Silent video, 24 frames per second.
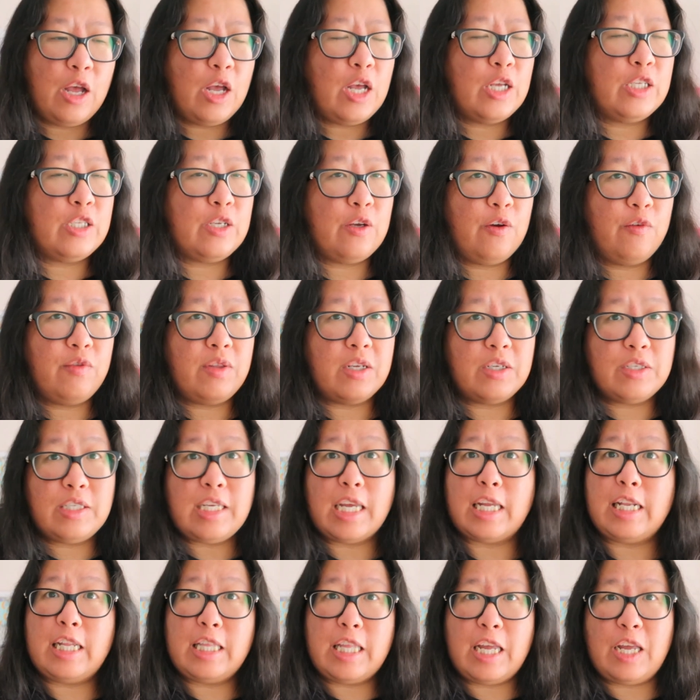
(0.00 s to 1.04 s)
So if there's
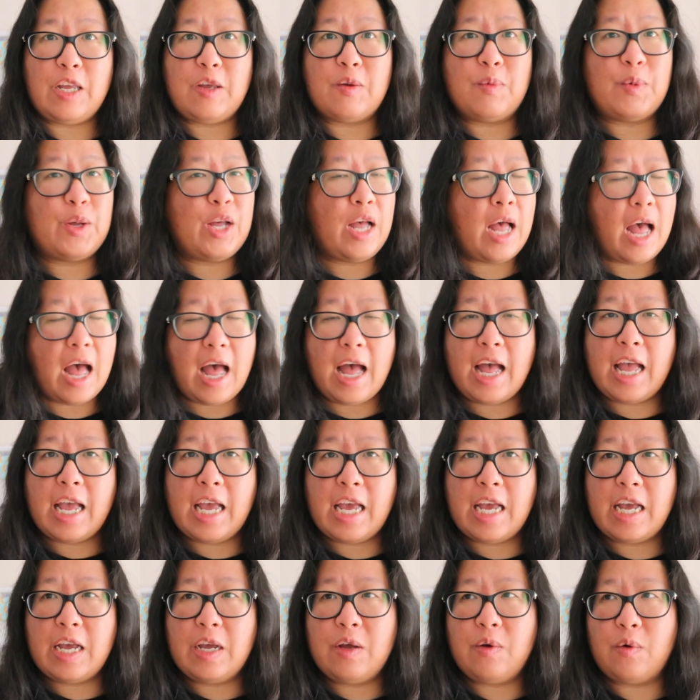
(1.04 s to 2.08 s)
anything you've been
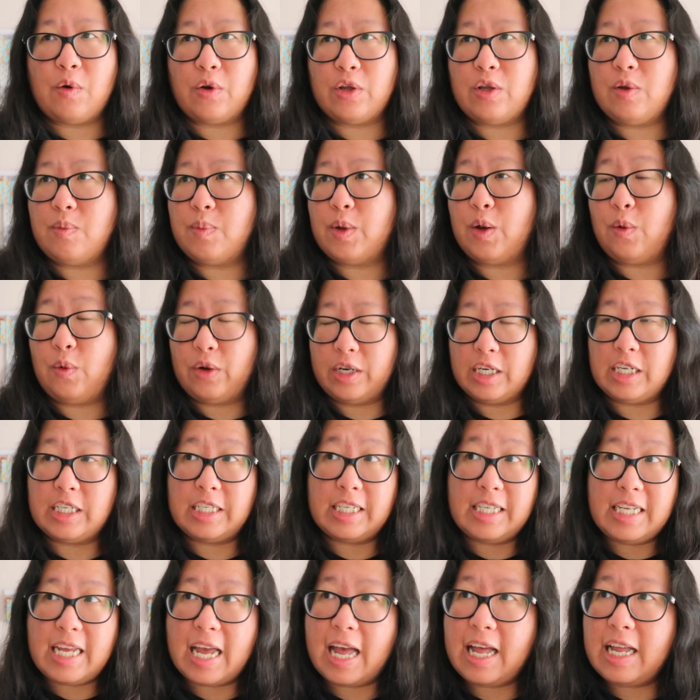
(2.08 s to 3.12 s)
eyeing or you've been wanting to
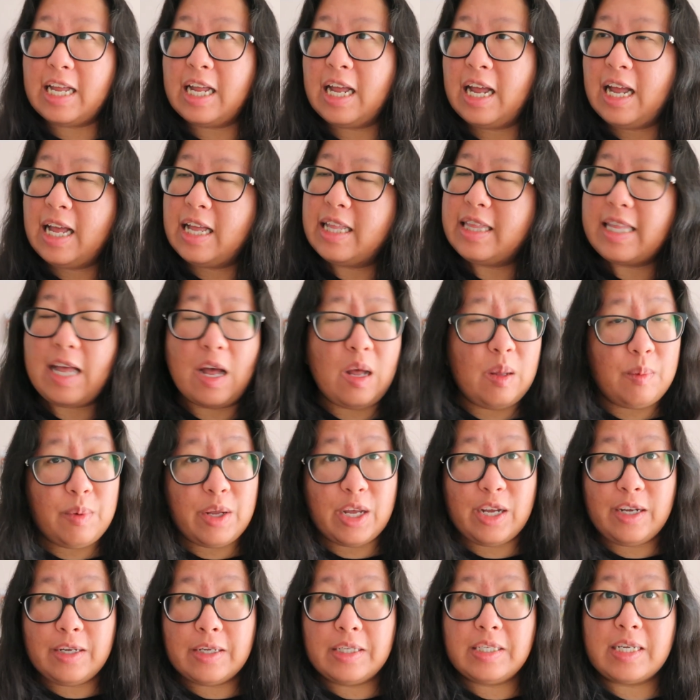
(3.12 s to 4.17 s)
get, that will
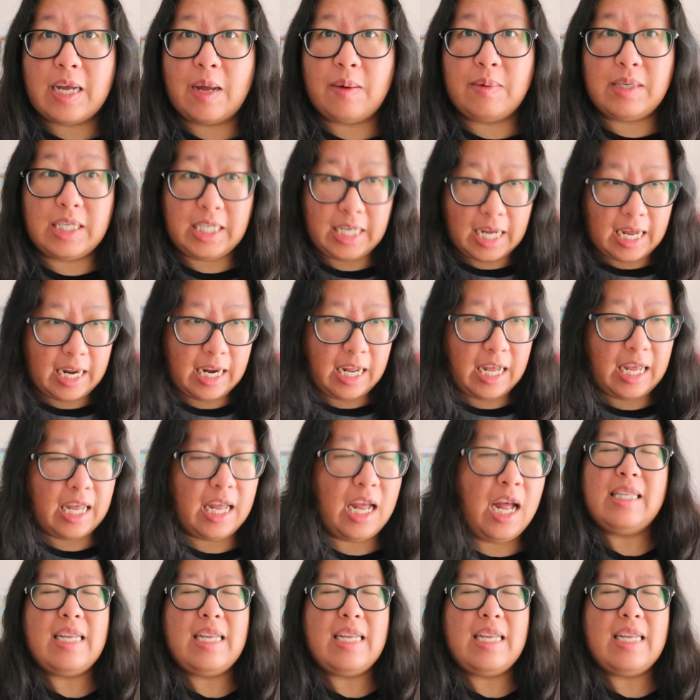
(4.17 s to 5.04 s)
be a good time to get it.